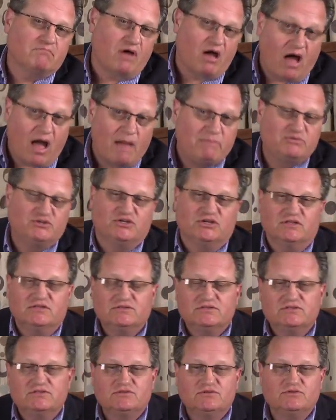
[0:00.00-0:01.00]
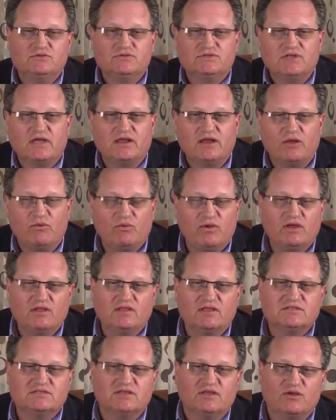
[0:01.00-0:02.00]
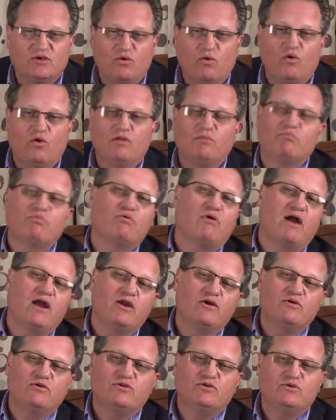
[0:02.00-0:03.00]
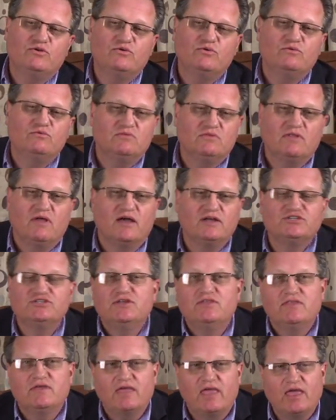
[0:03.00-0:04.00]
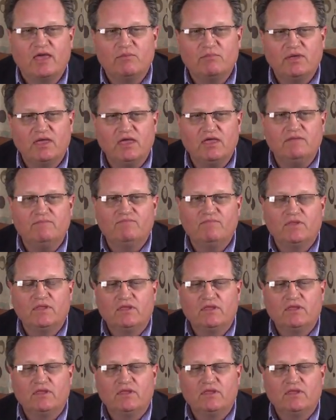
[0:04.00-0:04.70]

options to set a realistic goal prior to launching the campaign.